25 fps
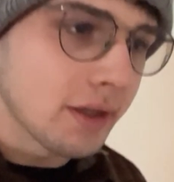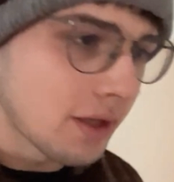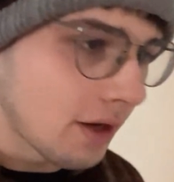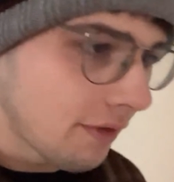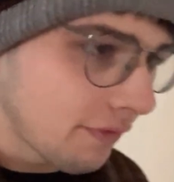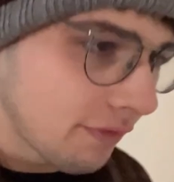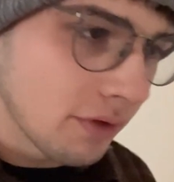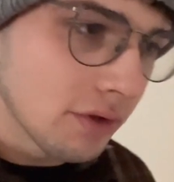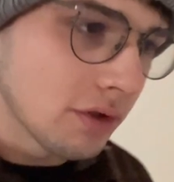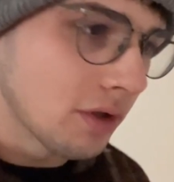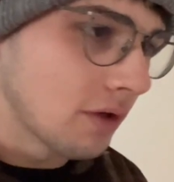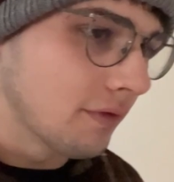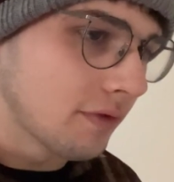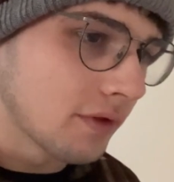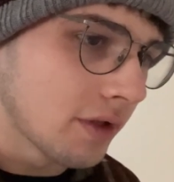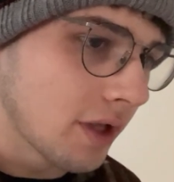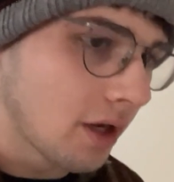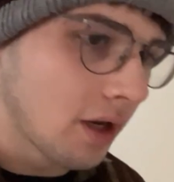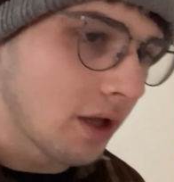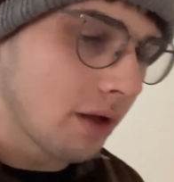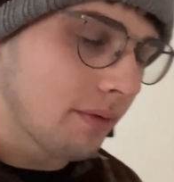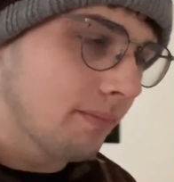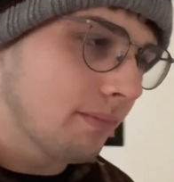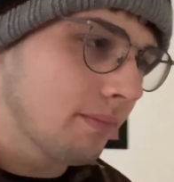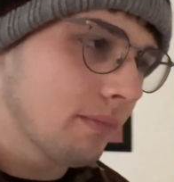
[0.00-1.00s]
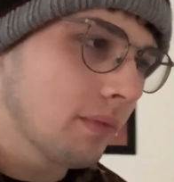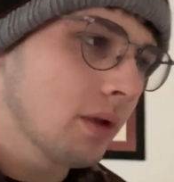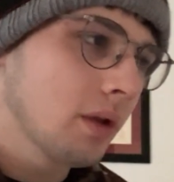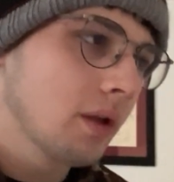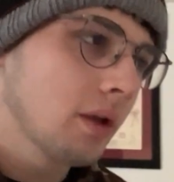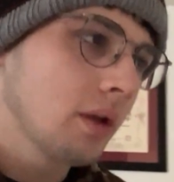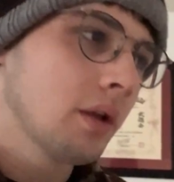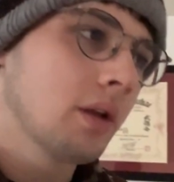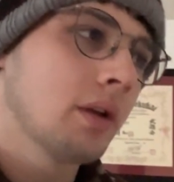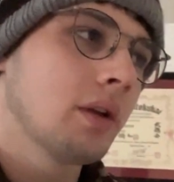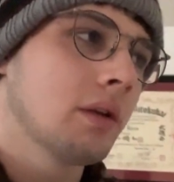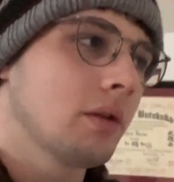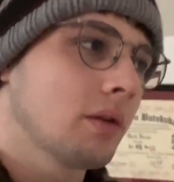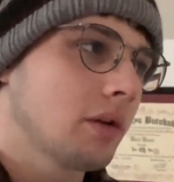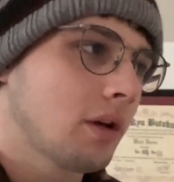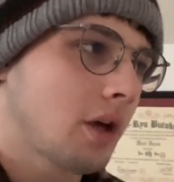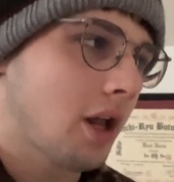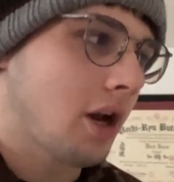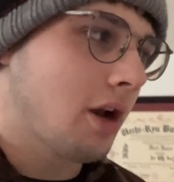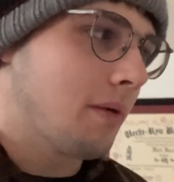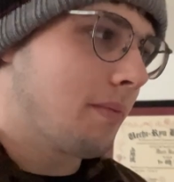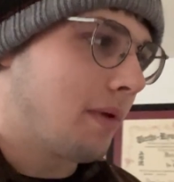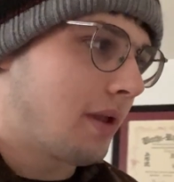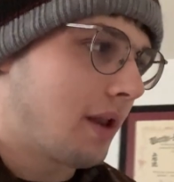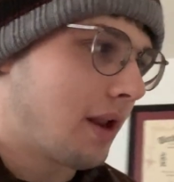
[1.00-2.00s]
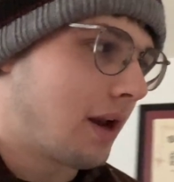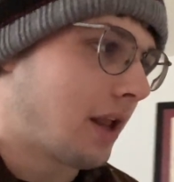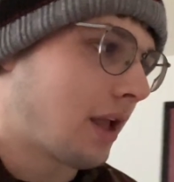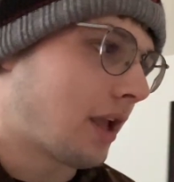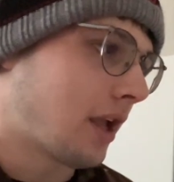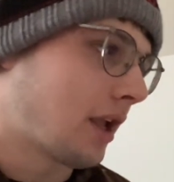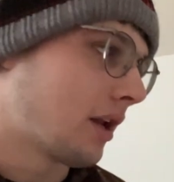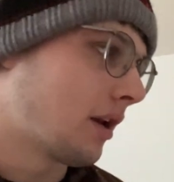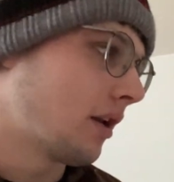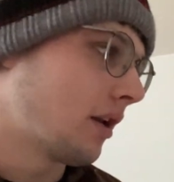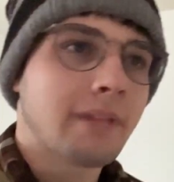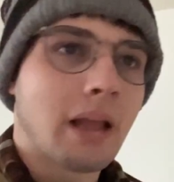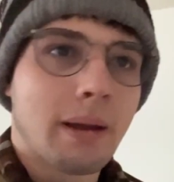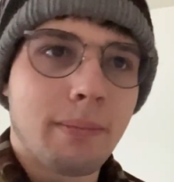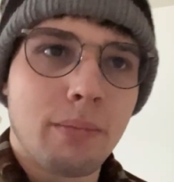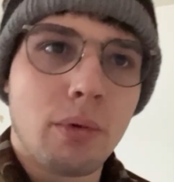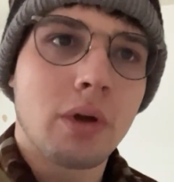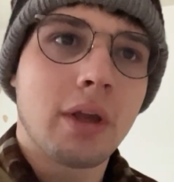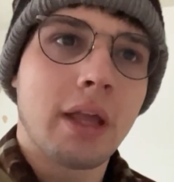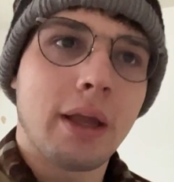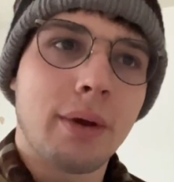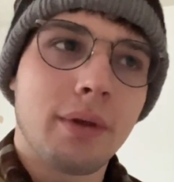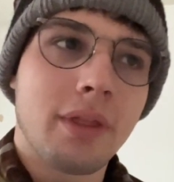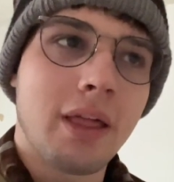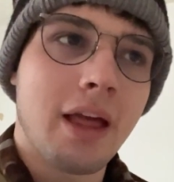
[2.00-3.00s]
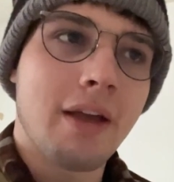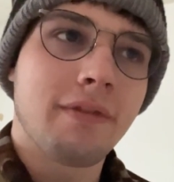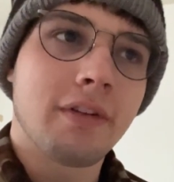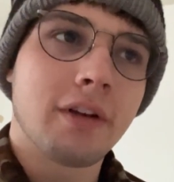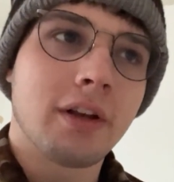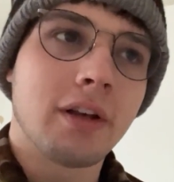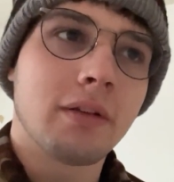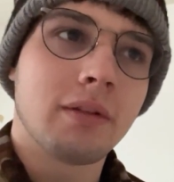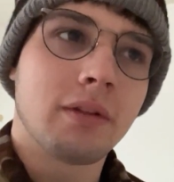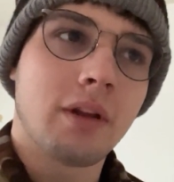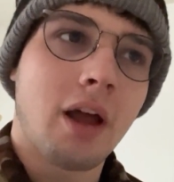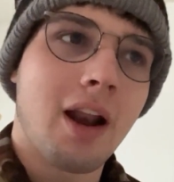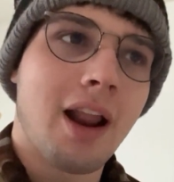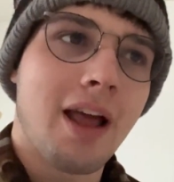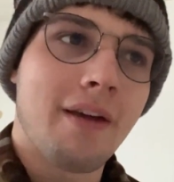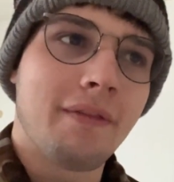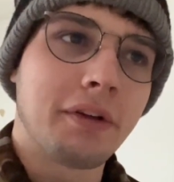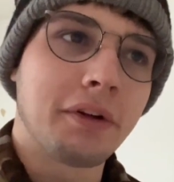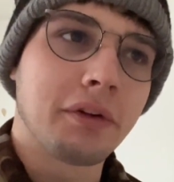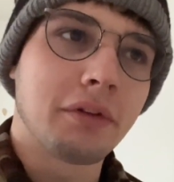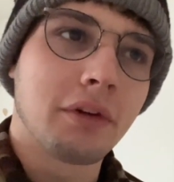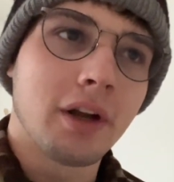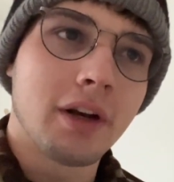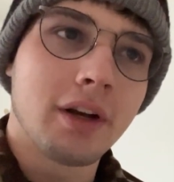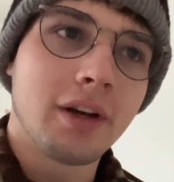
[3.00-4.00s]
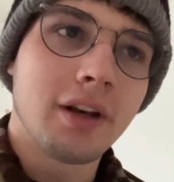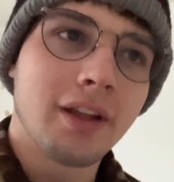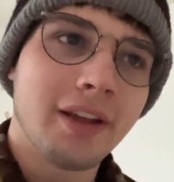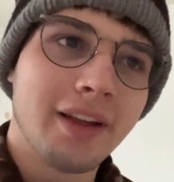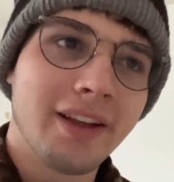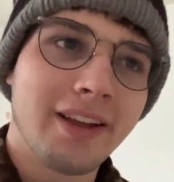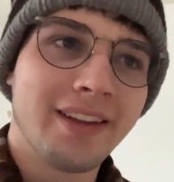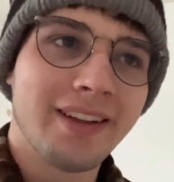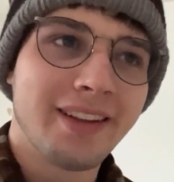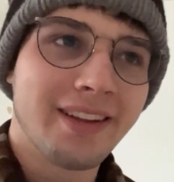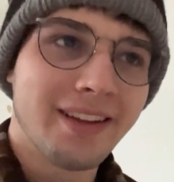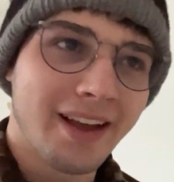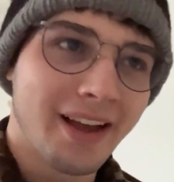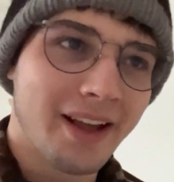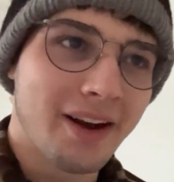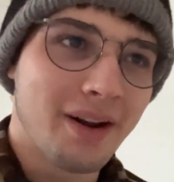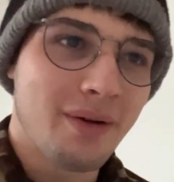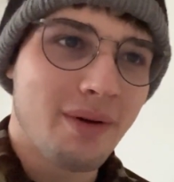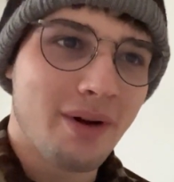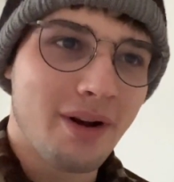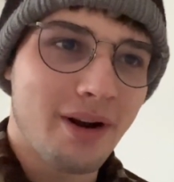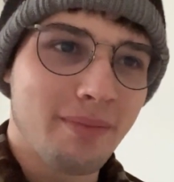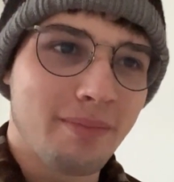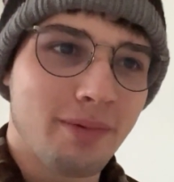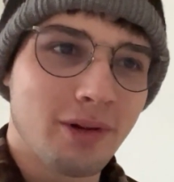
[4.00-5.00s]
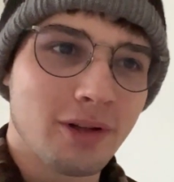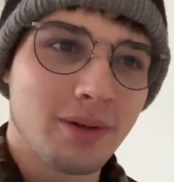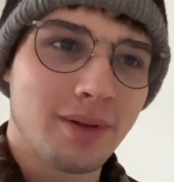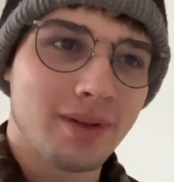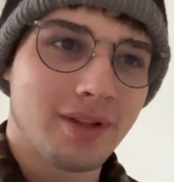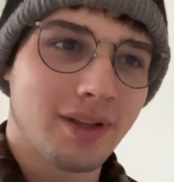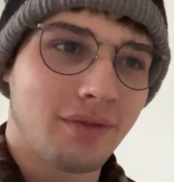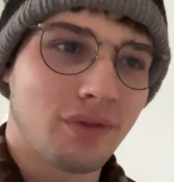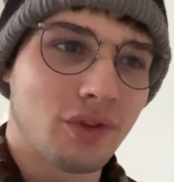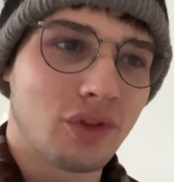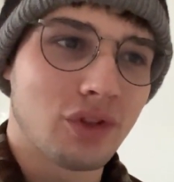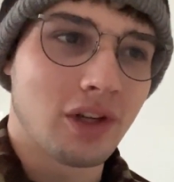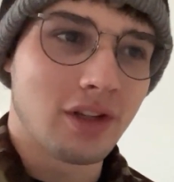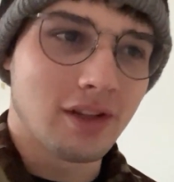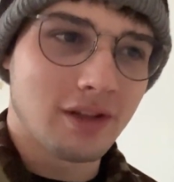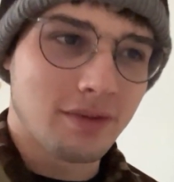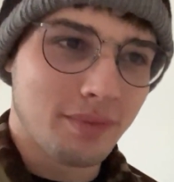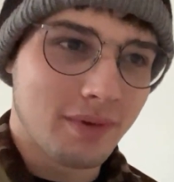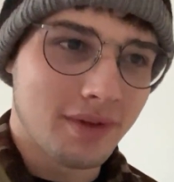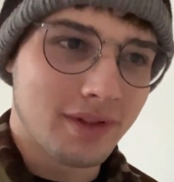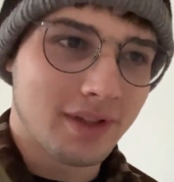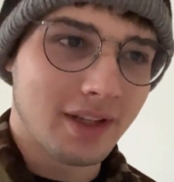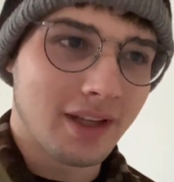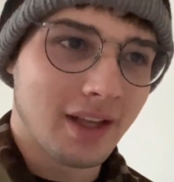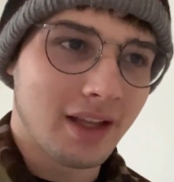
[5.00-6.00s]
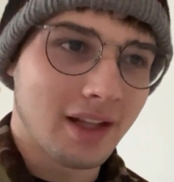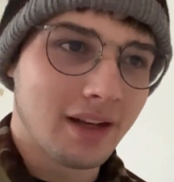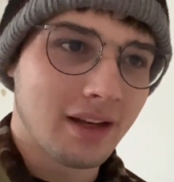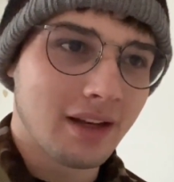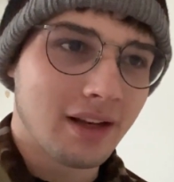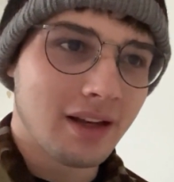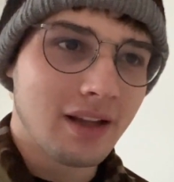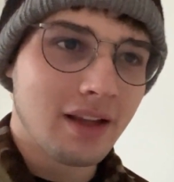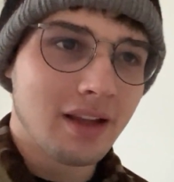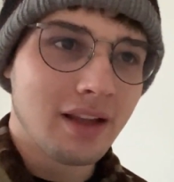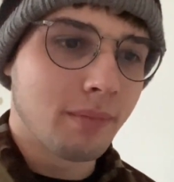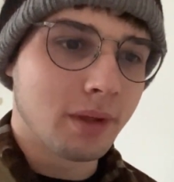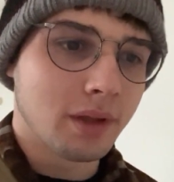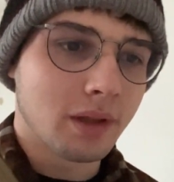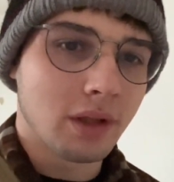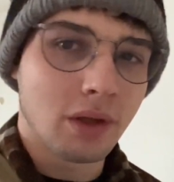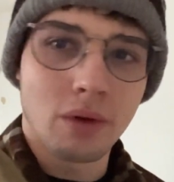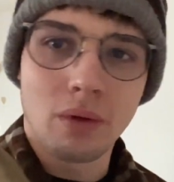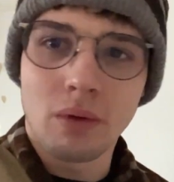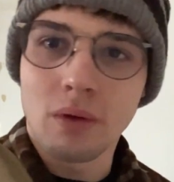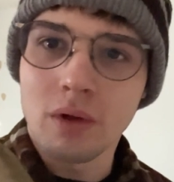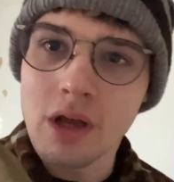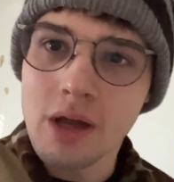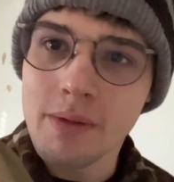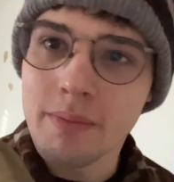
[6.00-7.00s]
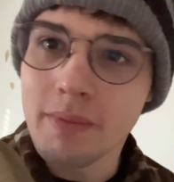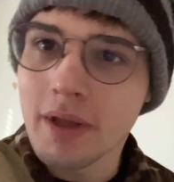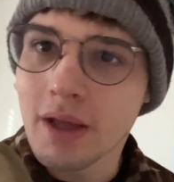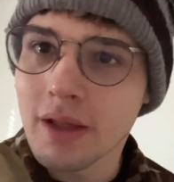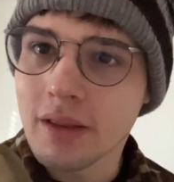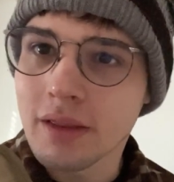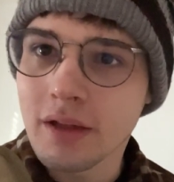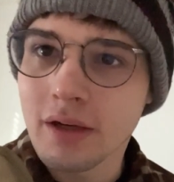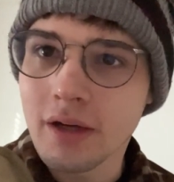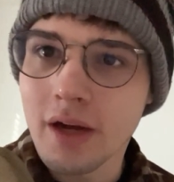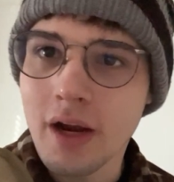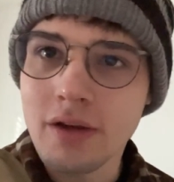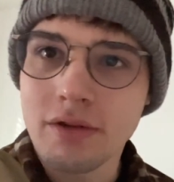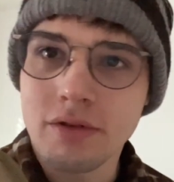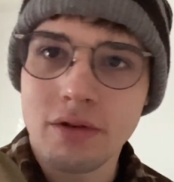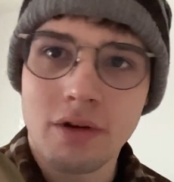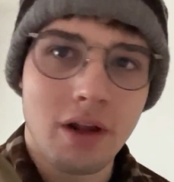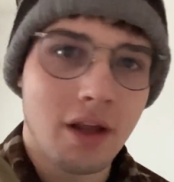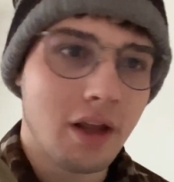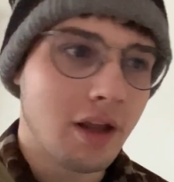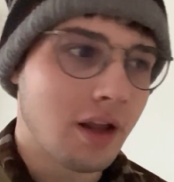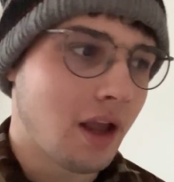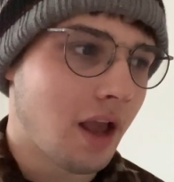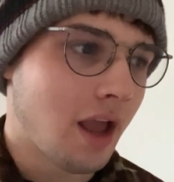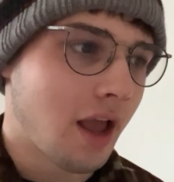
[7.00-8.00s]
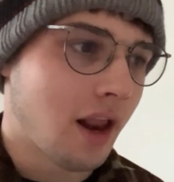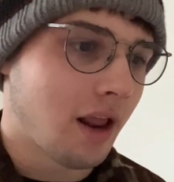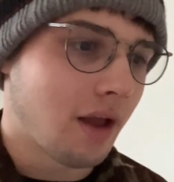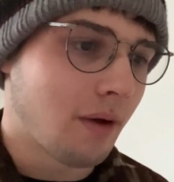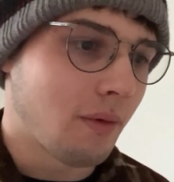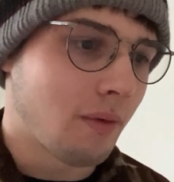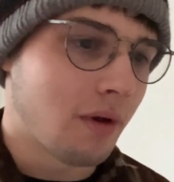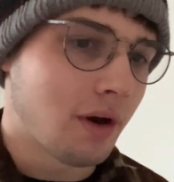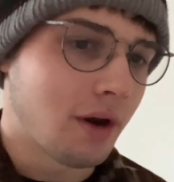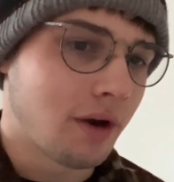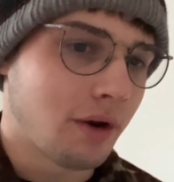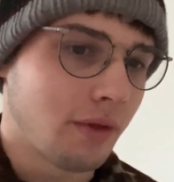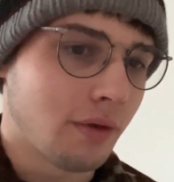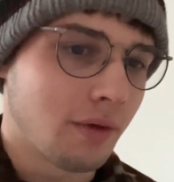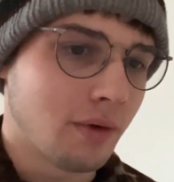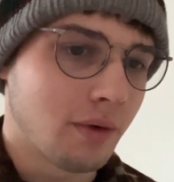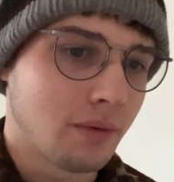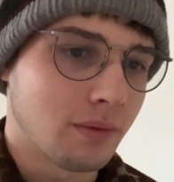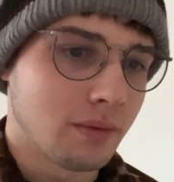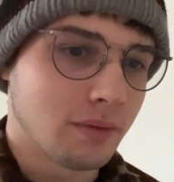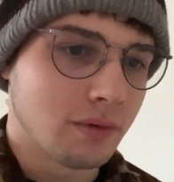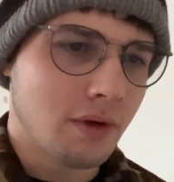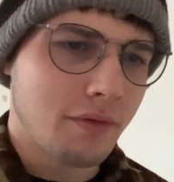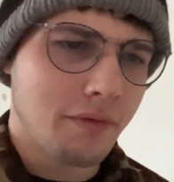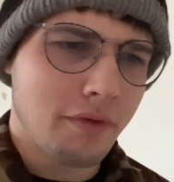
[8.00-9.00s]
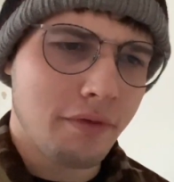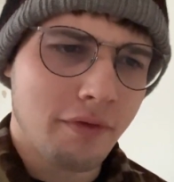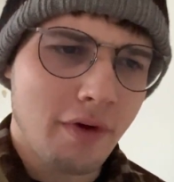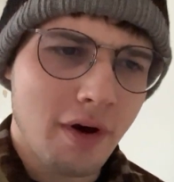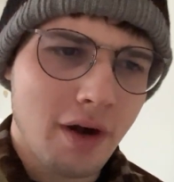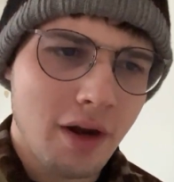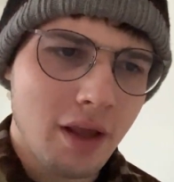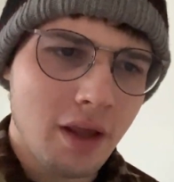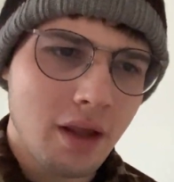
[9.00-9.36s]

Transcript: definitely should have stayed up. Got out of bed at eight. I'm okay with having not having run. I don't want to push myself to shins once again, but the goal got me up there yesterday and I want to do those every Friday.